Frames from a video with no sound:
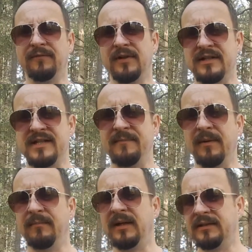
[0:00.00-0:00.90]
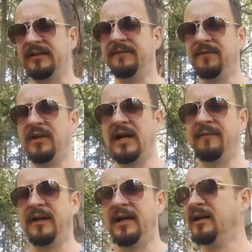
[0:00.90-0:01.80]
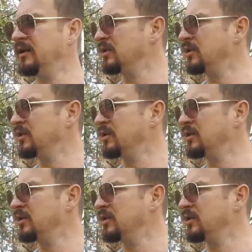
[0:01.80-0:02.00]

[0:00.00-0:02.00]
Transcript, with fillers: for example but if you have a